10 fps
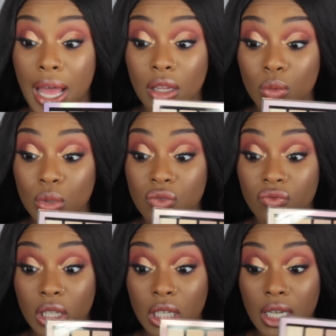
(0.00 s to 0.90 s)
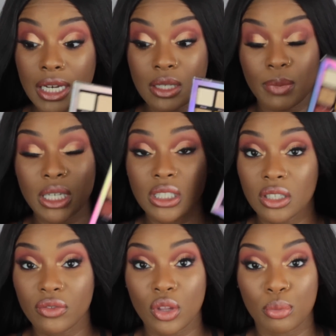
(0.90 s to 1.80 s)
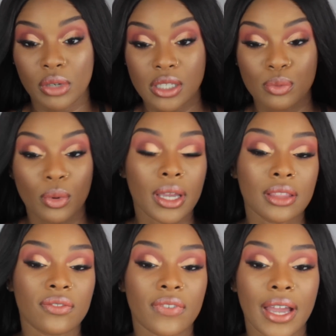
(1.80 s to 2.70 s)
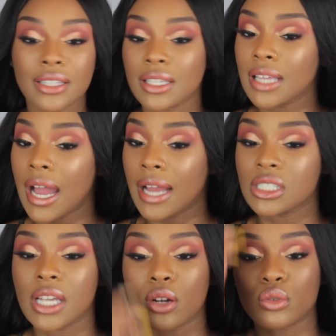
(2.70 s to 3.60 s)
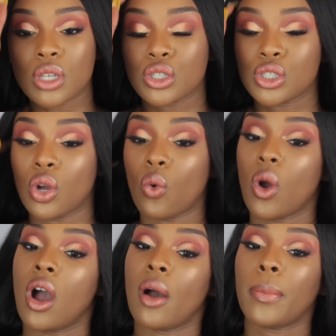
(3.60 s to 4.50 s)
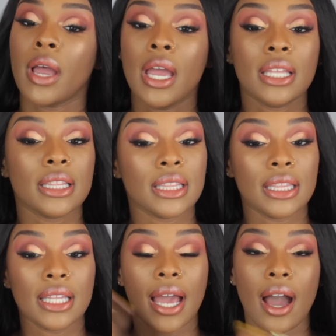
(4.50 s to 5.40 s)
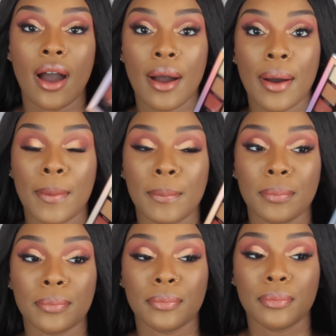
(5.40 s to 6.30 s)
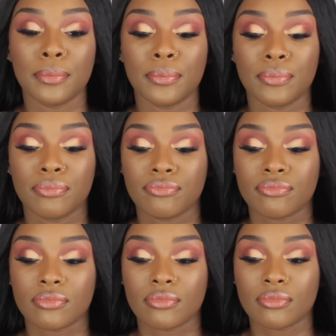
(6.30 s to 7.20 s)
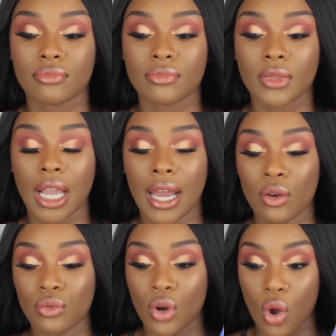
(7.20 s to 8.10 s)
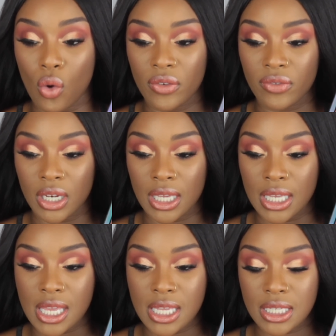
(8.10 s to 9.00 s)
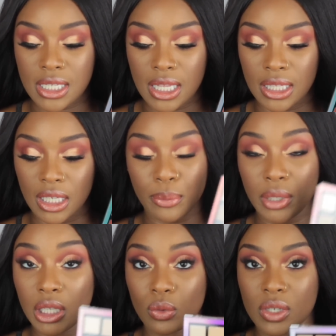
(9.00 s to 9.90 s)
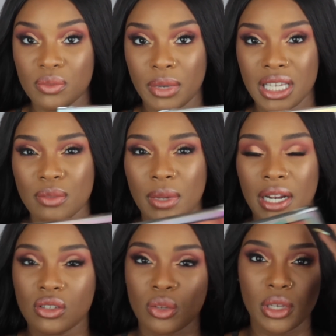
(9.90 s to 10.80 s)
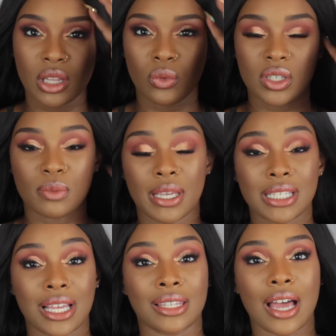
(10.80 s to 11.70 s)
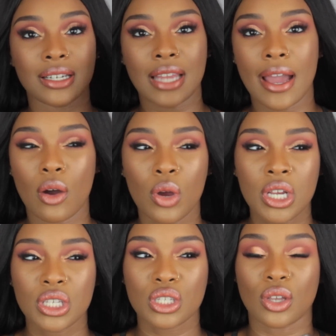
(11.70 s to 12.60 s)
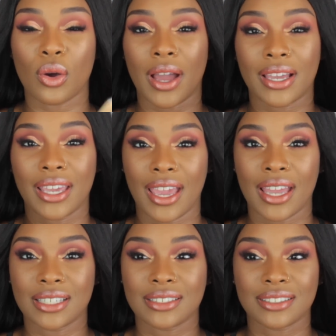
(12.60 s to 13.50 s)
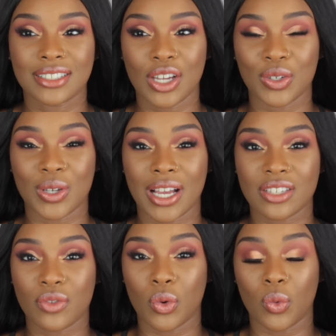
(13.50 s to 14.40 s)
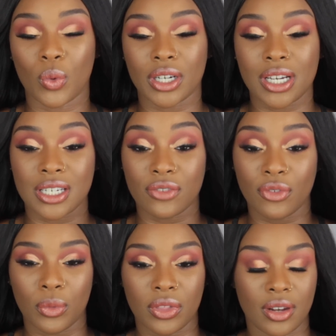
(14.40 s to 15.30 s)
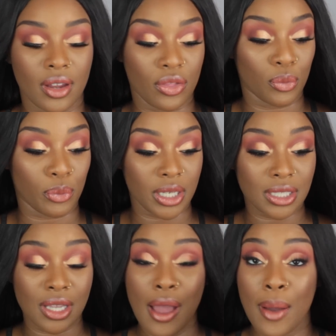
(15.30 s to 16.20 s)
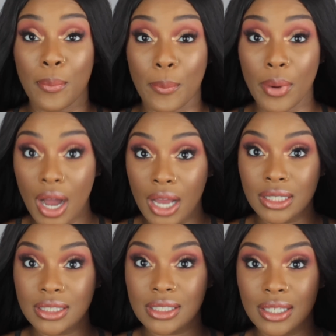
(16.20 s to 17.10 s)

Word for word: palette was really good, especially for the price point and the fact that the eyeshadows show up. Um, I don't know if it is the P. Louise base, but I use the P. Louise base a lot now, so I can't tell you guys if it will work different with another base. But